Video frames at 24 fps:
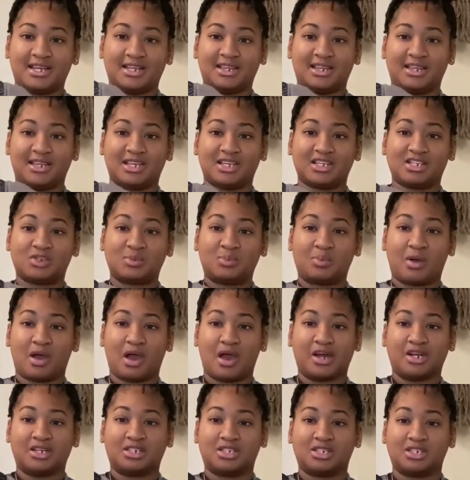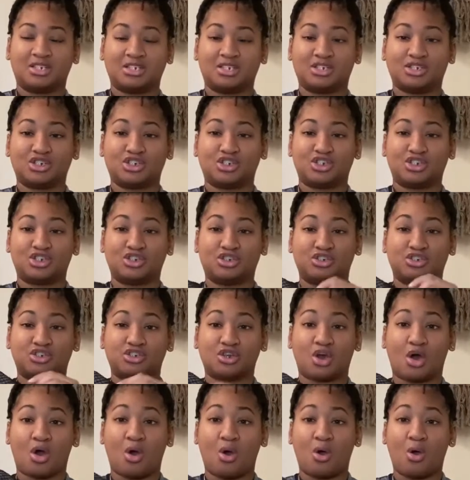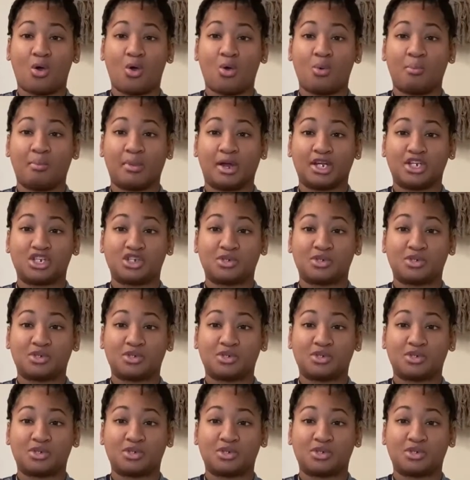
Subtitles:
This part took so much